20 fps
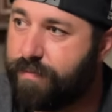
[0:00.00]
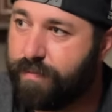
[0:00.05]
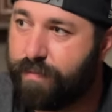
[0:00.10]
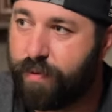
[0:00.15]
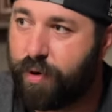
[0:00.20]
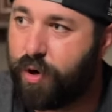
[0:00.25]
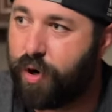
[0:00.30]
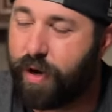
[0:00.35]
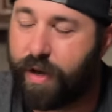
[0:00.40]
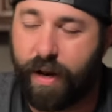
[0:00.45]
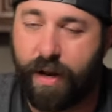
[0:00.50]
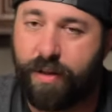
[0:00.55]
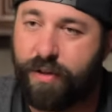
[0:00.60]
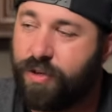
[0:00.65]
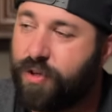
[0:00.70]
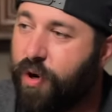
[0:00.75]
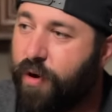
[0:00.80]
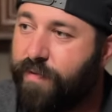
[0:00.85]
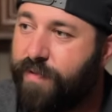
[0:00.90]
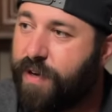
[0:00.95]
yeah. Cook it on the
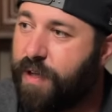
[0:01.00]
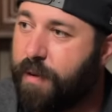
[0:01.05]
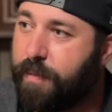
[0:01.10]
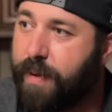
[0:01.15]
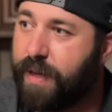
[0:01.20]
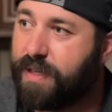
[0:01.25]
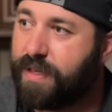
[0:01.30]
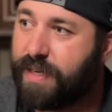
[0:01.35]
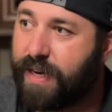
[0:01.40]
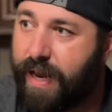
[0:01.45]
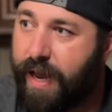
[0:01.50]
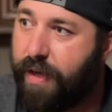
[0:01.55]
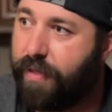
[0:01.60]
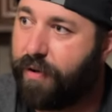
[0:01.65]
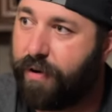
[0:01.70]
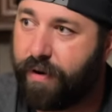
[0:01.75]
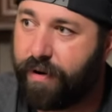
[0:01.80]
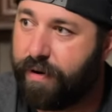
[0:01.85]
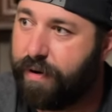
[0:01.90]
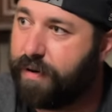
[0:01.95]
stove till it melts
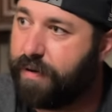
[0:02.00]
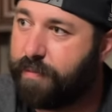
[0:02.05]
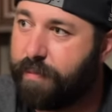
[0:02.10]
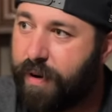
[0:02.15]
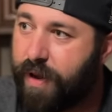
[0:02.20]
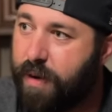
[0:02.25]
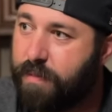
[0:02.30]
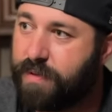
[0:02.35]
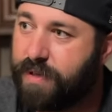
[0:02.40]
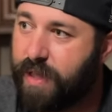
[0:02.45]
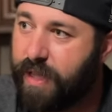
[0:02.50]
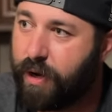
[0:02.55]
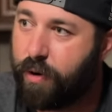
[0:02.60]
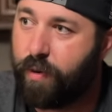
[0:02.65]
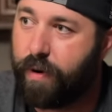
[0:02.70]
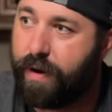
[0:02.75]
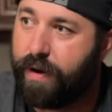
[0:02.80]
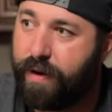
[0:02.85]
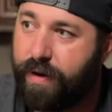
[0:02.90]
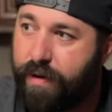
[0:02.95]
together and becomes a
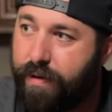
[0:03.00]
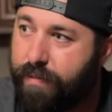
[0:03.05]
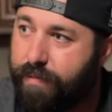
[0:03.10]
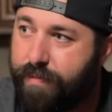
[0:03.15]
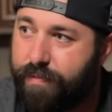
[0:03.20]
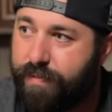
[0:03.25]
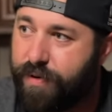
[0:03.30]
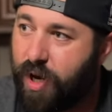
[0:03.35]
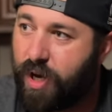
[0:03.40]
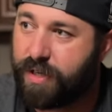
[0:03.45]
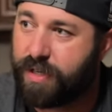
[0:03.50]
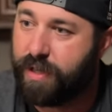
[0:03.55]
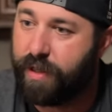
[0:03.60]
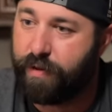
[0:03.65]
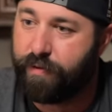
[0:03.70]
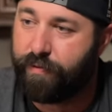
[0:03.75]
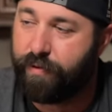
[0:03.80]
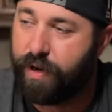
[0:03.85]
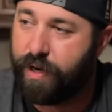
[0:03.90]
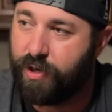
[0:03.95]
liquid and toss it in
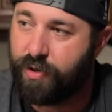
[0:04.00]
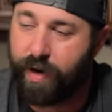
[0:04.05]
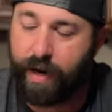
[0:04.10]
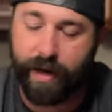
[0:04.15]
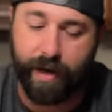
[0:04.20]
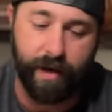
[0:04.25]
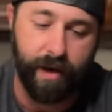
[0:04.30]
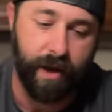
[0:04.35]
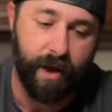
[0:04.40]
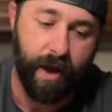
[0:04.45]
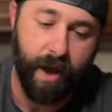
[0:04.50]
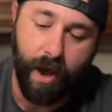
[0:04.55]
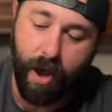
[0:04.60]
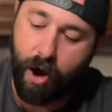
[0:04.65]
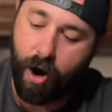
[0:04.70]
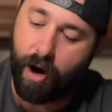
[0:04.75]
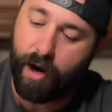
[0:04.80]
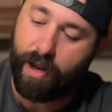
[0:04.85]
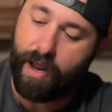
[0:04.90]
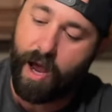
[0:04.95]
the fridge, right? Yeah.
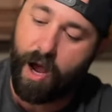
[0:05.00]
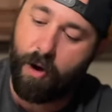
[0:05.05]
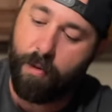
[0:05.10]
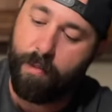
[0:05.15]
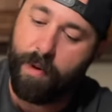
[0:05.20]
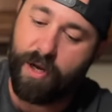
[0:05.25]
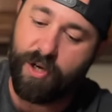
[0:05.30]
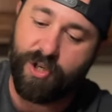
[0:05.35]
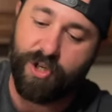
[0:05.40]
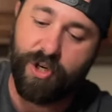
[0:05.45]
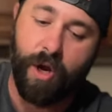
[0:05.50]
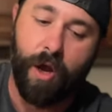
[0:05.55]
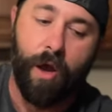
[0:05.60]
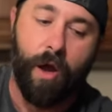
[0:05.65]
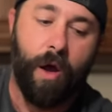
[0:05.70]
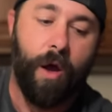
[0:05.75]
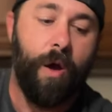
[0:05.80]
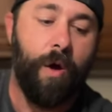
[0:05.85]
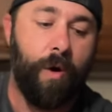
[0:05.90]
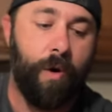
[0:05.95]
All right, how much
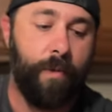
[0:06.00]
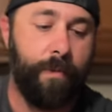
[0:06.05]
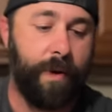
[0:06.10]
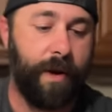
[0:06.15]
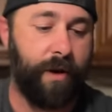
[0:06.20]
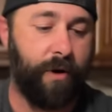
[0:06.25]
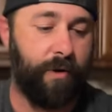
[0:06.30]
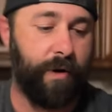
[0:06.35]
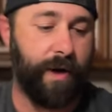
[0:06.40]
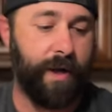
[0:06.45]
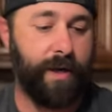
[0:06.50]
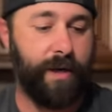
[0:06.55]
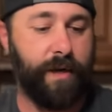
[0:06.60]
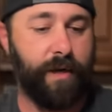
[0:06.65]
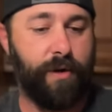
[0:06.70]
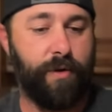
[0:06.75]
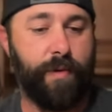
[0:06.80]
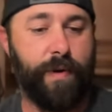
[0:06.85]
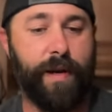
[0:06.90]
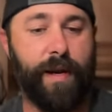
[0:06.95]
homemade
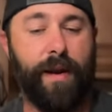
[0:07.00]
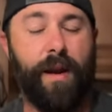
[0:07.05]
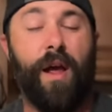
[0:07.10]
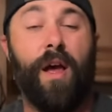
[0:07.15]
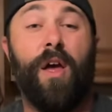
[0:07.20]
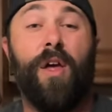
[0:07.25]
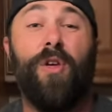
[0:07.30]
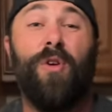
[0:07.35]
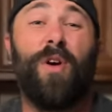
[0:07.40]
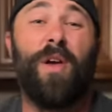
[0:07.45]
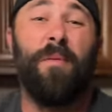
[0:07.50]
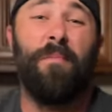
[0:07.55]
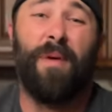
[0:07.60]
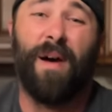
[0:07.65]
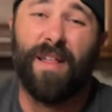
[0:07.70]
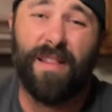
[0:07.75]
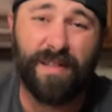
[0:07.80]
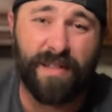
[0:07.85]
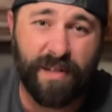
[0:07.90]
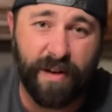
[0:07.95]
grenadine do we need? You can
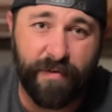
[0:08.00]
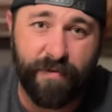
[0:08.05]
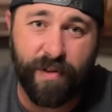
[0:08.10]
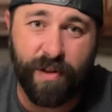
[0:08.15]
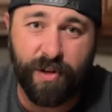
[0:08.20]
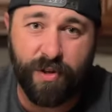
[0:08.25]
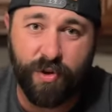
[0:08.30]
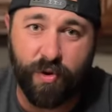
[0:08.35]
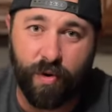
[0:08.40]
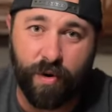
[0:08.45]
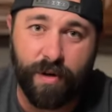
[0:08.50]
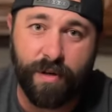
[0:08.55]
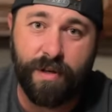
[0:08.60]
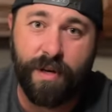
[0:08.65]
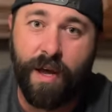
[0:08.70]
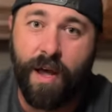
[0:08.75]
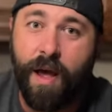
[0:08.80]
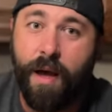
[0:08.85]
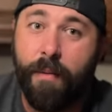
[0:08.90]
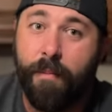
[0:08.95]
buy the stuff in the stores,
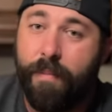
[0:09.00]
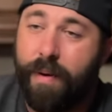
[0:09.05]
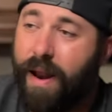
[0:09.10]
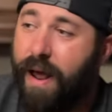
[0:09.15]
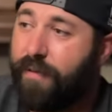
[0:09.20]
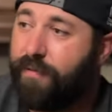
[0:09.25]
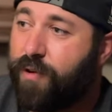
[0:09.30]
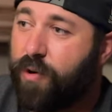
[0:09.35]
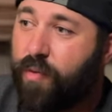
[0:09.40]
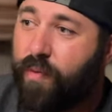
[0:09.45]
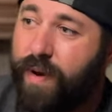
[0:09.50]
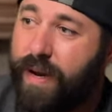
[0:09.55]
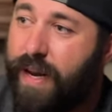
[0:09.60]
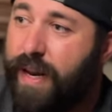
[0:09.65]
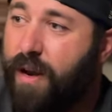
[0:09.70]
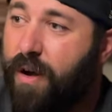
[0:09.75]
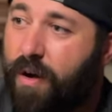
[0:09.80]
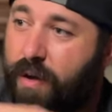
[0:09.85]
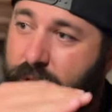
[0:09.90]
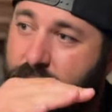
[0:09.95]
but after
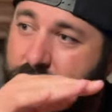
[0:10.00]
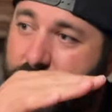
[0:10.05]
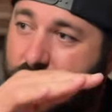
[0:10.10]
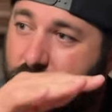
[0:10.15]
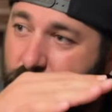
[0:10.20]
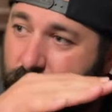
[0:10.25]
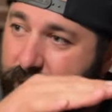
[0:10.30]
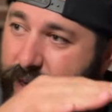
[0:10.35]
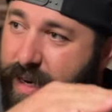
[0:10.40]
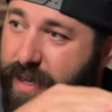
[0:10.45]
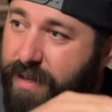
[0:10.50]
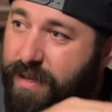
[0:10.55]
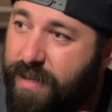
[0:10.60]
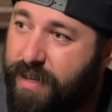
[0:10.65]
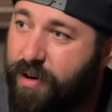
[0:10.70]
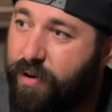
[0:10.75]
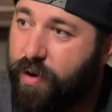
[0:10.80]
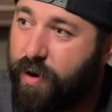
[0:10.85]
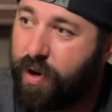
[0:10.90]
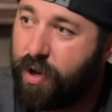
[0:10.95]
reading all the ingredients
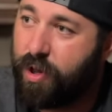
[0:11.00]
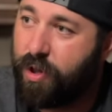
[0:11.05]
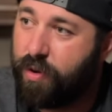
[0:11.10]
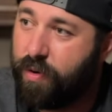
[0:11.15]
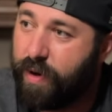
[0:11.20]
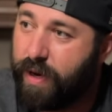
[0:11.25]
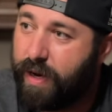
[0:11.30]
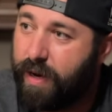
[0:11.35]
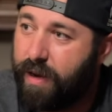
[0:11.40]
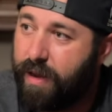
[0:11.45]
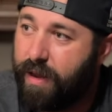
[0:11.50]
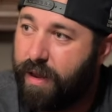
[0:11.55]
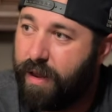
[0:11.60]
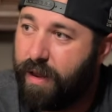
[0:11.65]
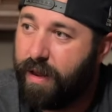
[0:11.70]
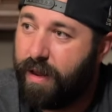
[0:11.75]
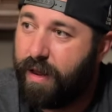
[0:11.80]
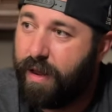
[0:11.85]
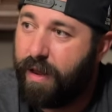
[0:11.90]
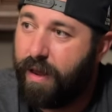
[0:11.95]
that are included,
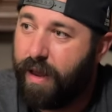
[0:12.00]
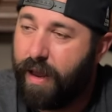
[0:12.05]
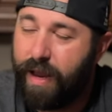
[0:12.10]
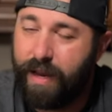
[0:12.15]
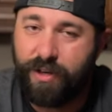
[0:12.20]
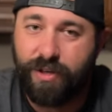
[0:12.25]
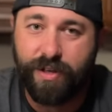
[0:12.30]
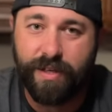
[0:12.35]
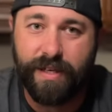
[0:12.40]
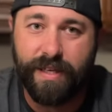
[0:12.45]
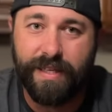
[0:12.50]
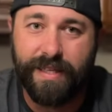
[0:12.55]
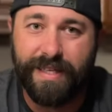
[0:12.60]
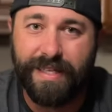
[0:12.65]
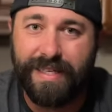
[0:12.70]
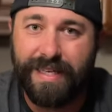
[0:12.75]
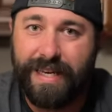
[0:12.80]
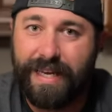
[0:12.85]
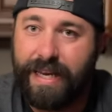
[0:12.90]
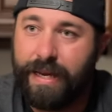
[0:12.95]
it just didn't
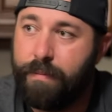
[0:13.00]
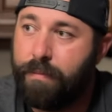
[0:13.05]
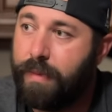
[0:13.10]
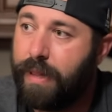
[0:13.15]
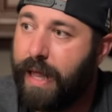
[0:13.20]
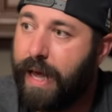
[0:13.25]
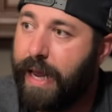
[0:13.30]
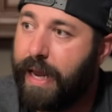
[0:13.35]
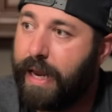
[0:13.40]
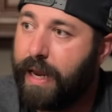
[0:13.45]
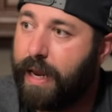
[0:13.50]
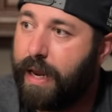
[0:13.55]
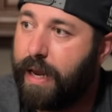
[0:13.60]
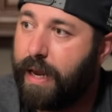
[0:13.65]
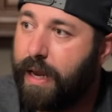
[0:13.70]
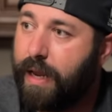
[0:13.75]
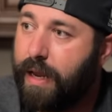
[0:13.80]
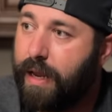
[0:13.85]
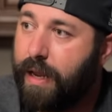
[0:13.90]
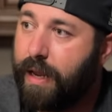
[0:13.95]
seem like
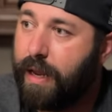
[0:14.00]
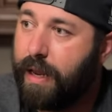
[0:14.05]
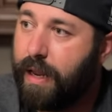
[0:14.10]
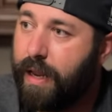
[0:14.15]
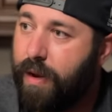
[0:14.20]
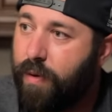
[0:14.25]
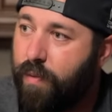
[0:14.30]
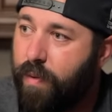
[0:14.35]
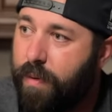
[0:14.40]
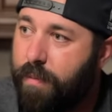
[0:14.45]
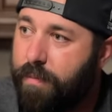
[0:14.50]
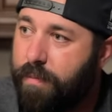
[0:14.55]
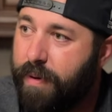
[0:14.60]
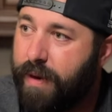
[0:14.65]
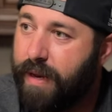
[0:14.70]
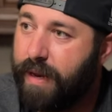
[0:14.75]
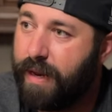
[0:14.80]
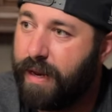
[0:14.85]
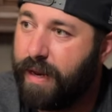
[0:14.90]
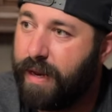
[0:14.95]
it would
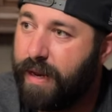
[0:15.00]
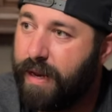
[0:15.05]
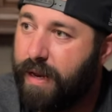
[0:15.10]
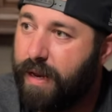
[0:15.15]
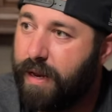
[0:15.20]
be